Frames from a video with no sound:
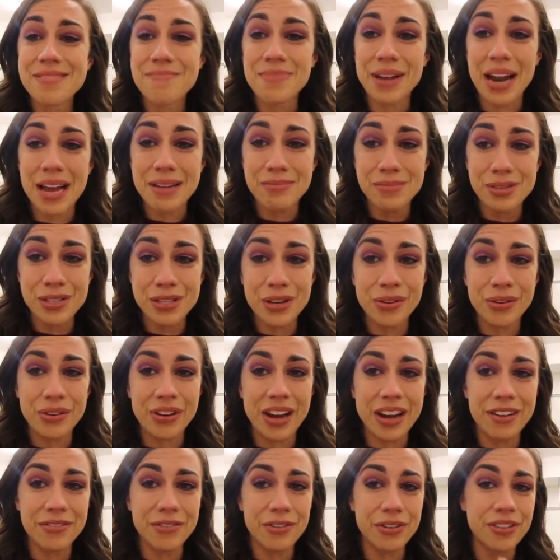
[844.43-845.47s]
But I'm so
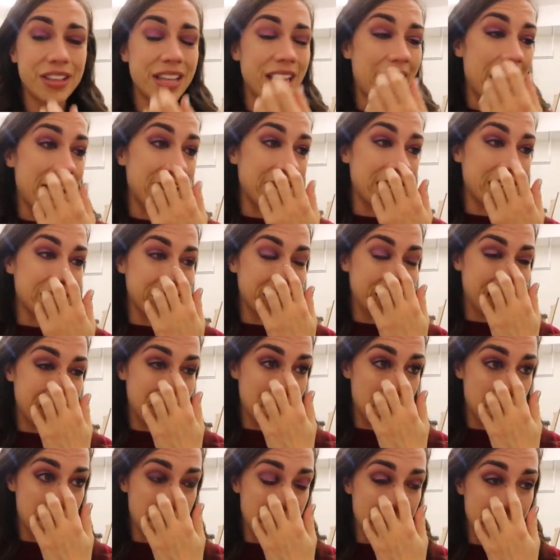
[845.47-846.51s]
grateful that I get to
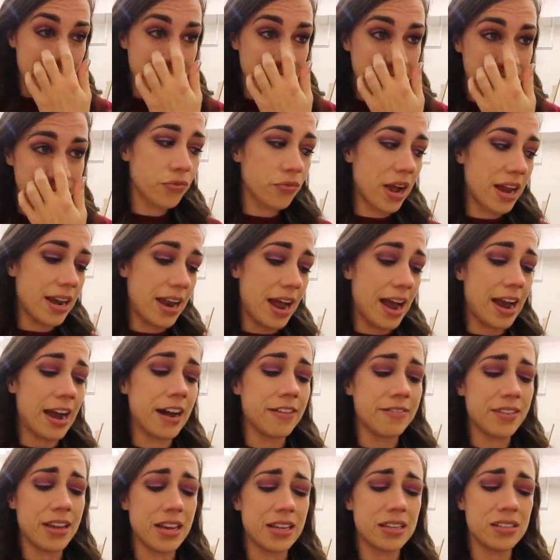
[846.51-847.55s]
keep it and
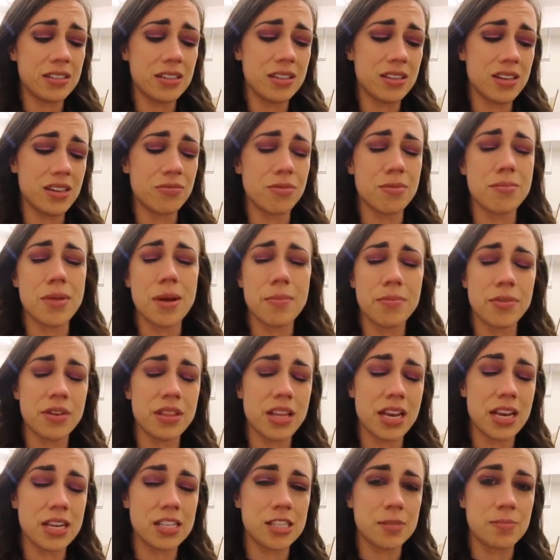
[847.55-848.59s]
have it and remember
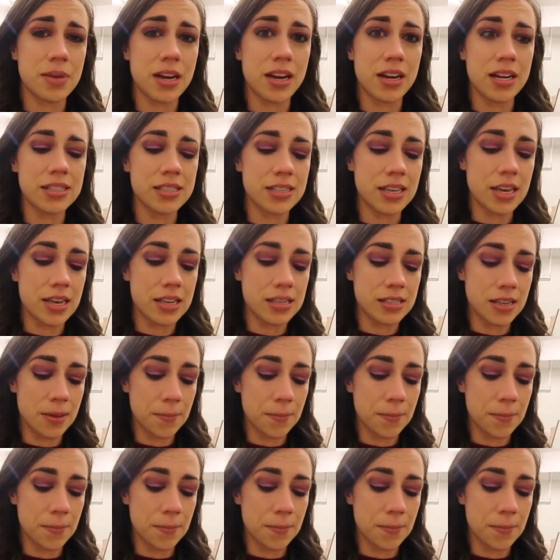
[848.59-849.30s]
the experiences.